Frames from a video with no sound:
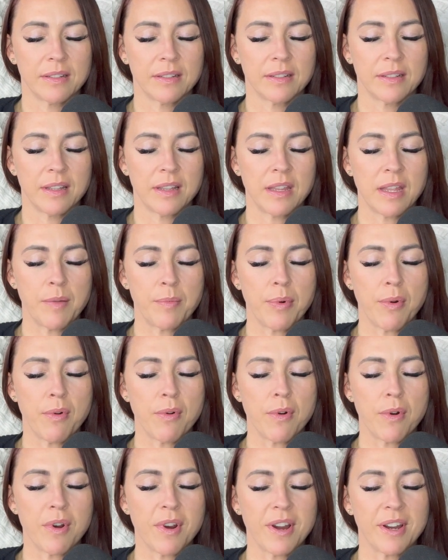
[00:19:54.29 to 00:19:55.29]
They
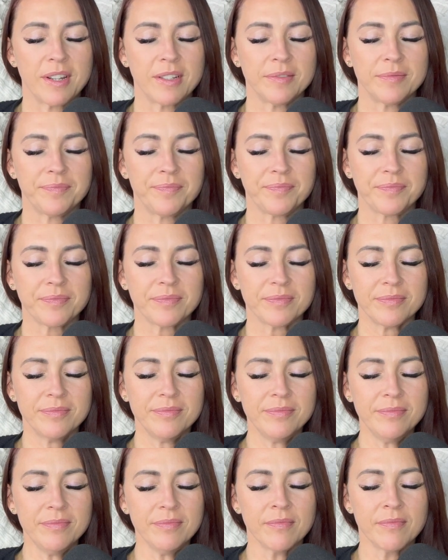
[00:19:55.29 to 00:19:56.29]
pour
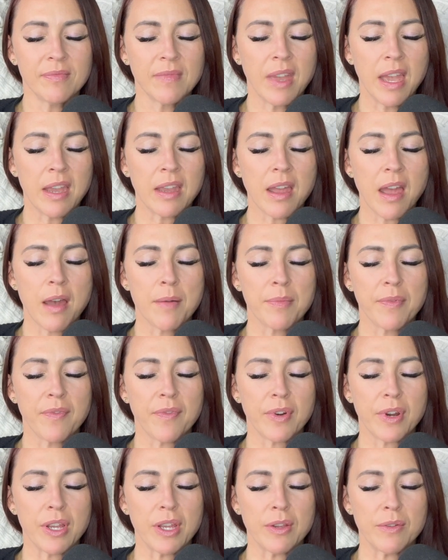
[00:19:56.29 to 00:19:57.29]
a cup
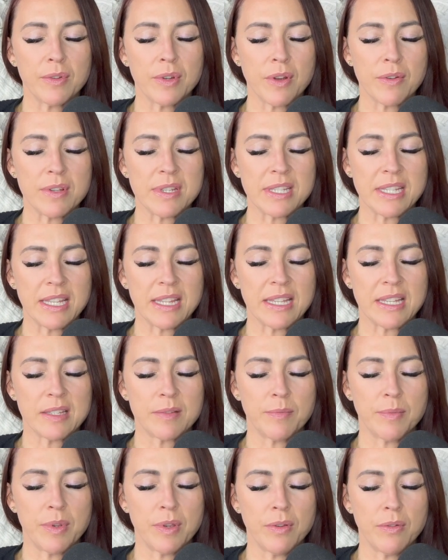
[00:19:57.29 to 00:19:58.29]
for you, noticing
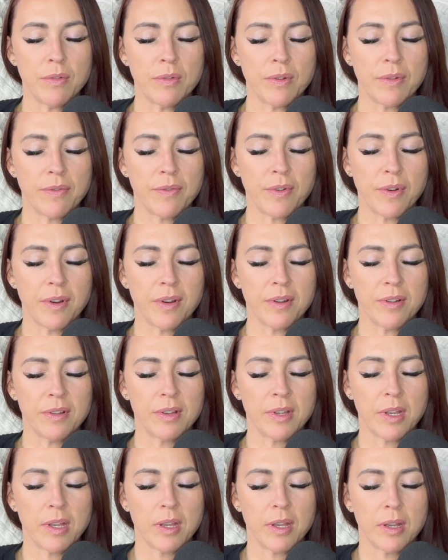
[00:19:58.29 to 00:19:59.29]
this beautiful
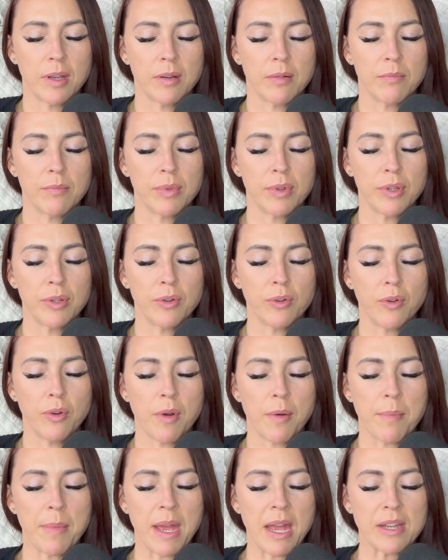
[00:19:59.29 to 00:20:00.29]

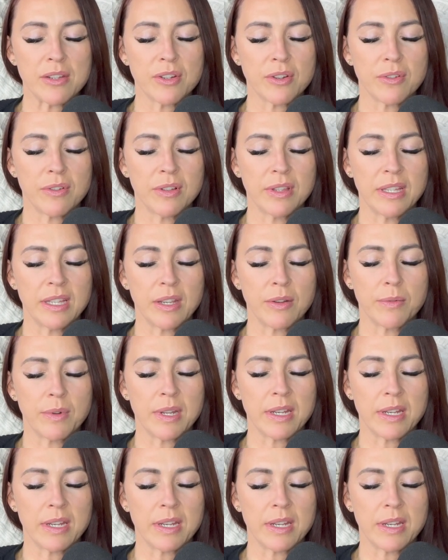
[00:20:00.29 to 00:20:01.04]
blue magical liquid